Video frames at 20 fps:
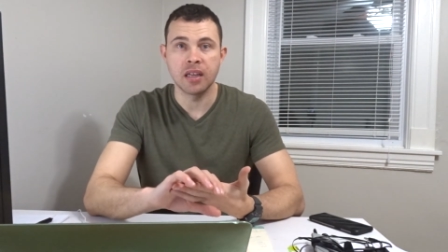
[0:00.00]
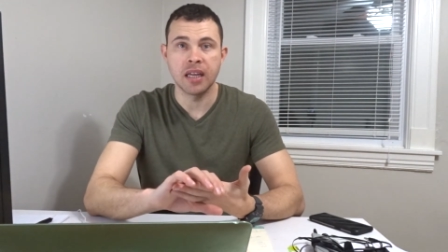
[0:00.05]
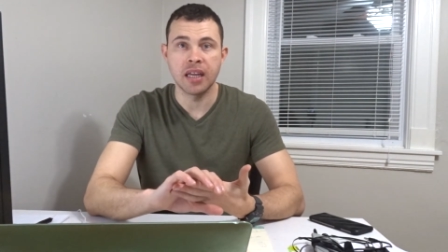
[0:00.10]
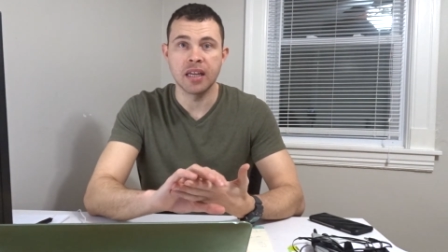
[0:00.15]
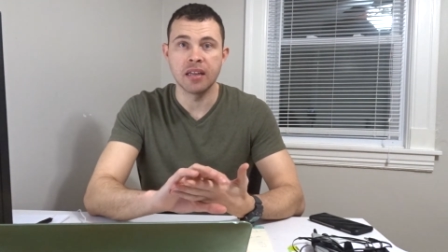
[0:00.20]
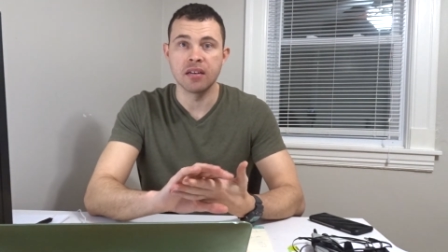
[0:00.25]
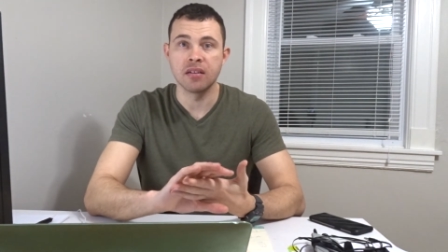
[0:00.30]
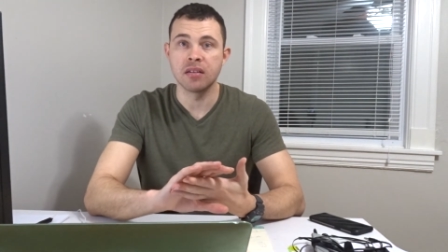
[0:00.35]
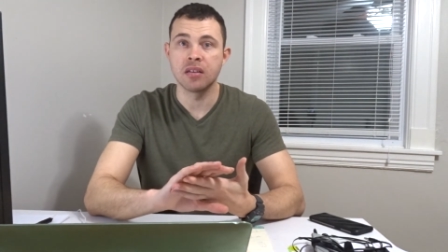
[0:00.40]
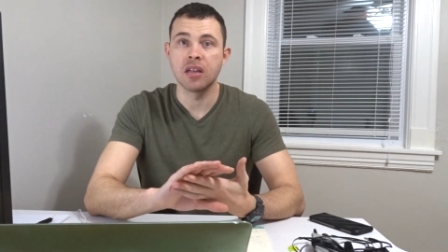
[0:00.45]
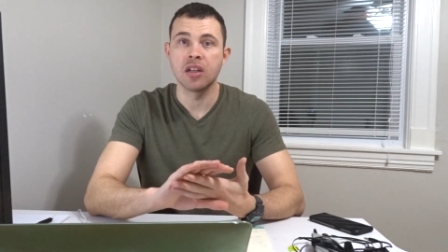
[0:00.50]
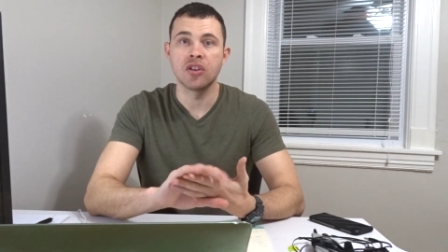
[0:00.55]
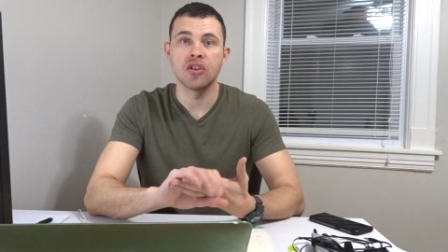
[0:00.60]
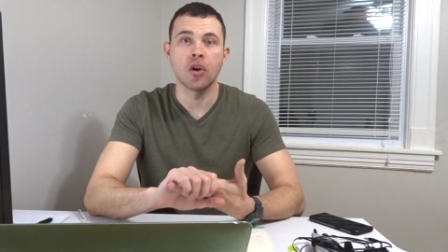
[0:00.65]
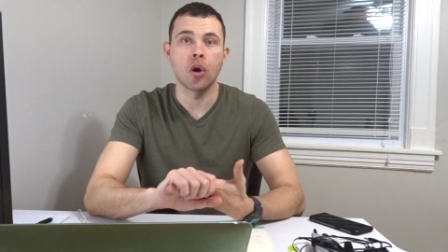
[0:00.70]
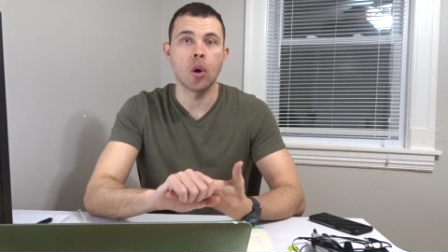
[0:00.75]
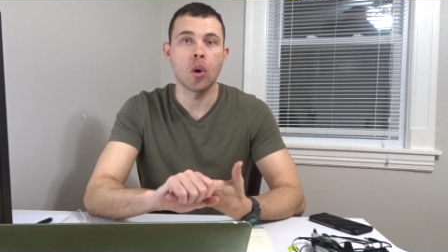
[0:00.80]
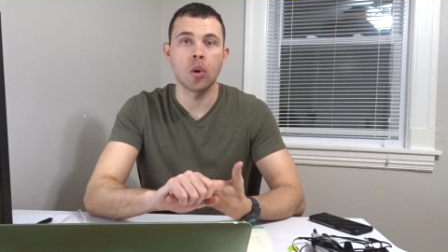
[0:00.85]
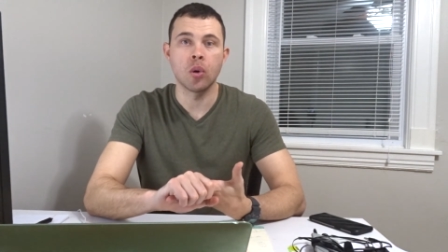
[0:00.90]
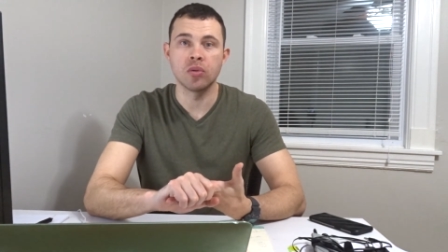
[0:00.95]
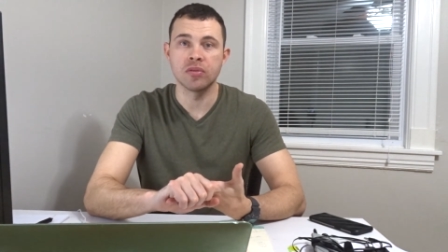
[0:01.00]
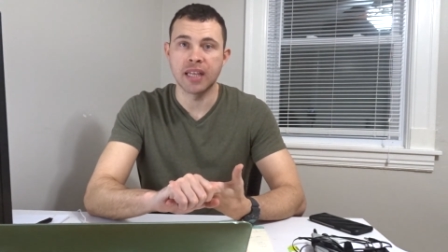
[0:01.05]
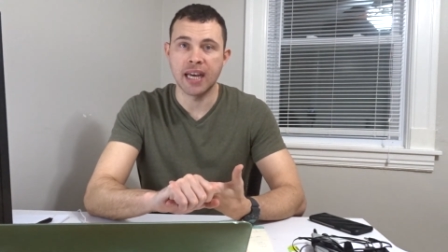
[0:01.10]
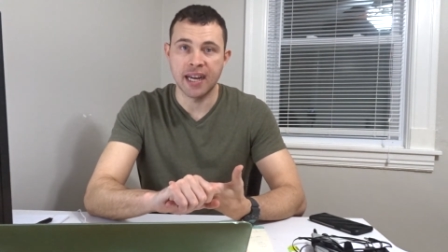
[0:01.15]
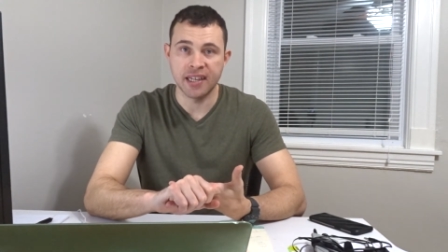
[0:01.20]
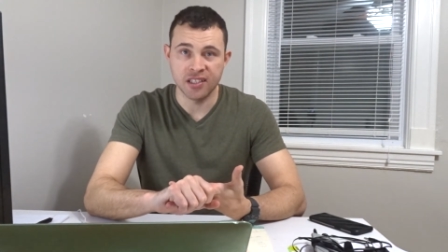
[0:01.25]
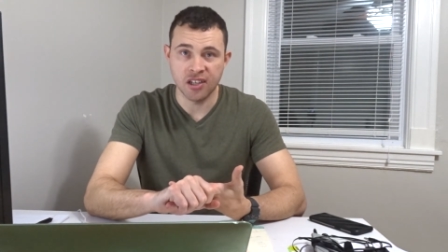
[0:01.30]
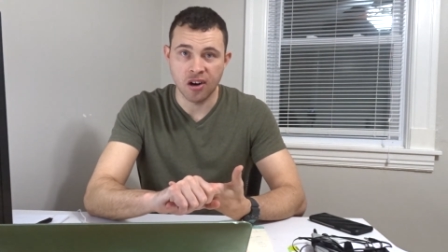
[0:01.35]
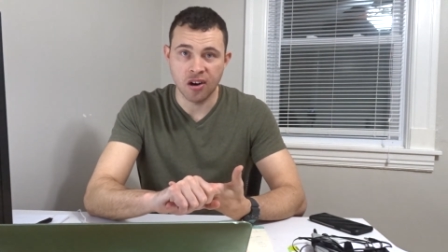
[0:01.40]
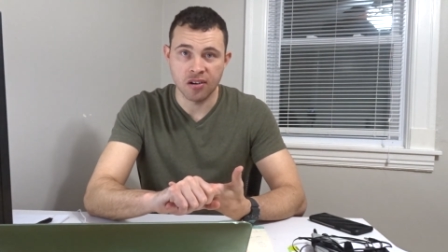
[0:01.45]
and the whole
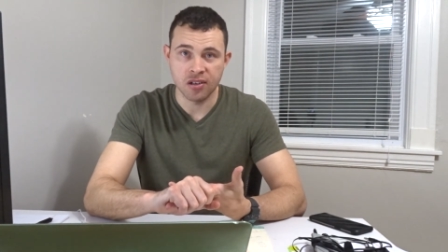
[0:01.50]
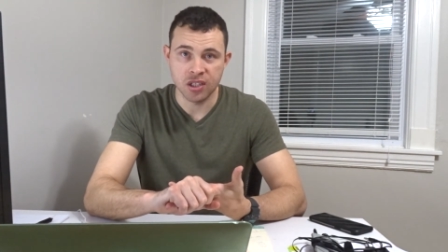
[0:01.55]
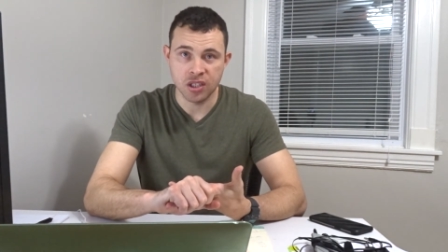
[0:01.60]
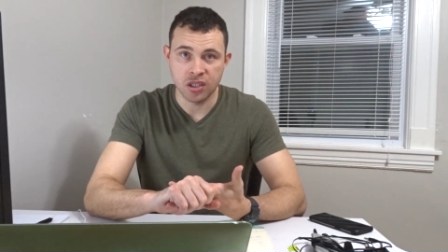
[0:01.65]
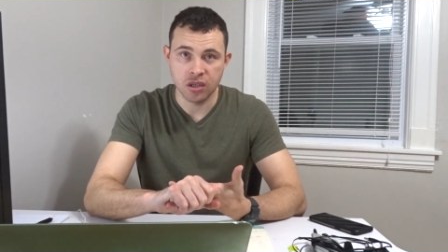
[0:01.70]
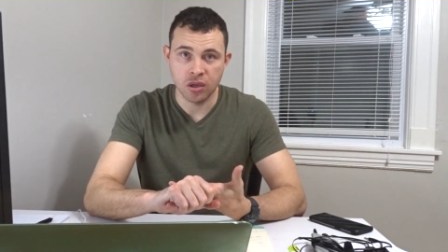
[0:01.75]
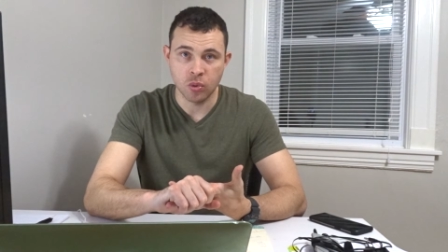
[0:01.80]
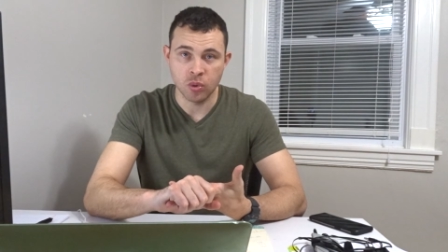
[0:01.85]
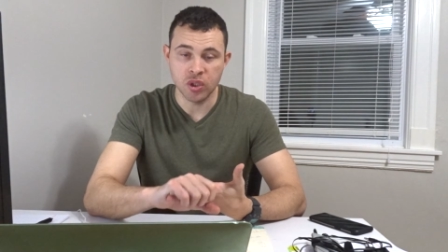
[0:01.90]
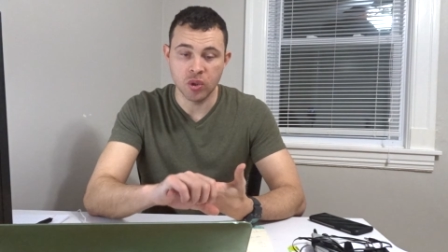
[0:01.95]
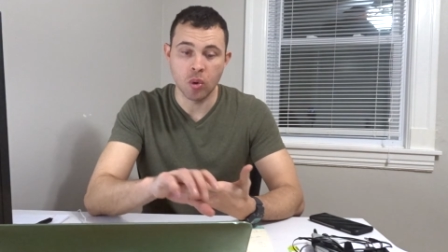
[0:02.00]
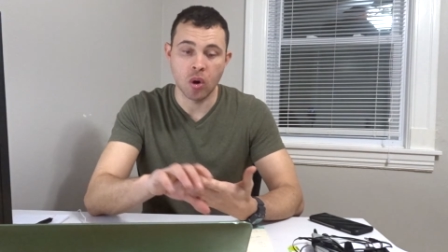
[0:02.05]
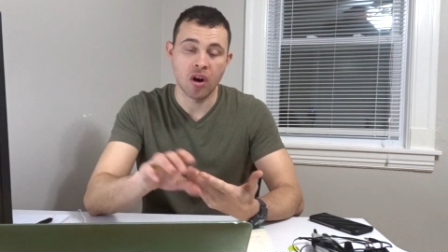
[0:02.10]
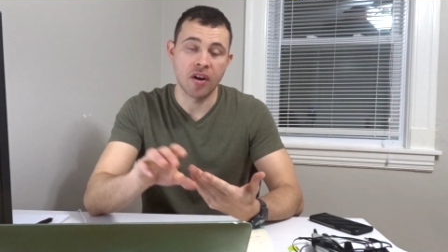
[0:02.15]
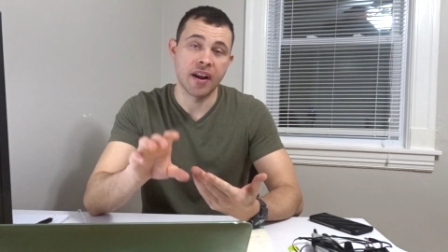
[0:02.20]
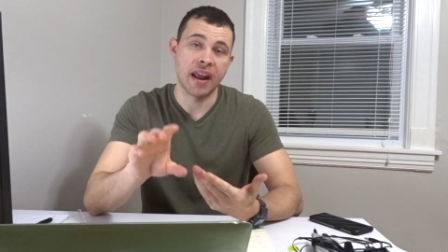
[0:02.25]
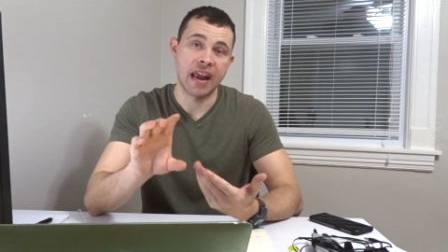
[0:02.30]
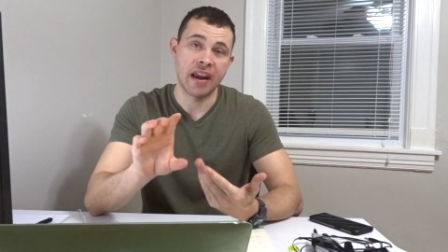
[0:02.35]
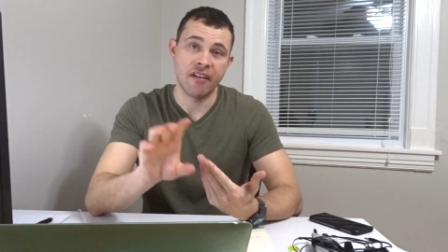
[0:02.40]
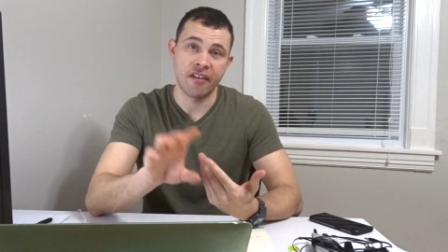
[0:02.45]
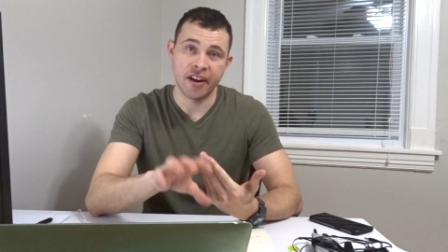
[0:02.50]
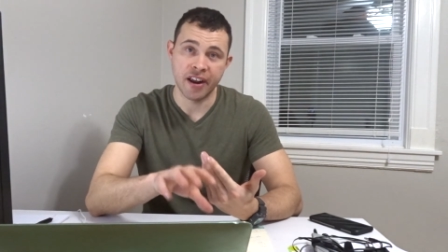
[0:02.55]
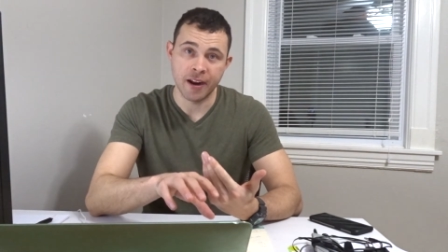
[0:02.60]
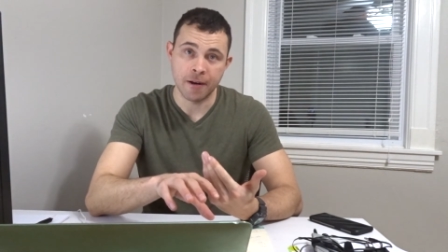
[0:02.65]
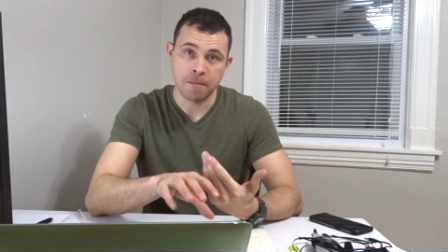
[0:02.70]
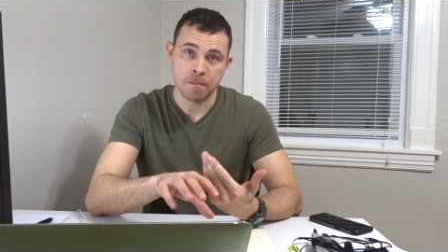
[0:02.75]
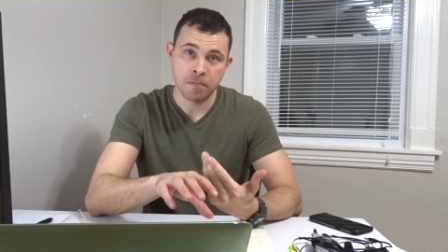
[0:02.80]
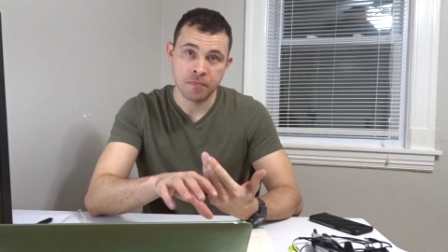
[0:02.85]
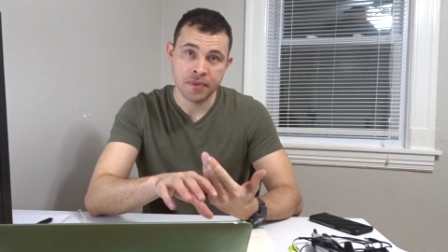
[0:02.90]
nine yards when you are inheriting.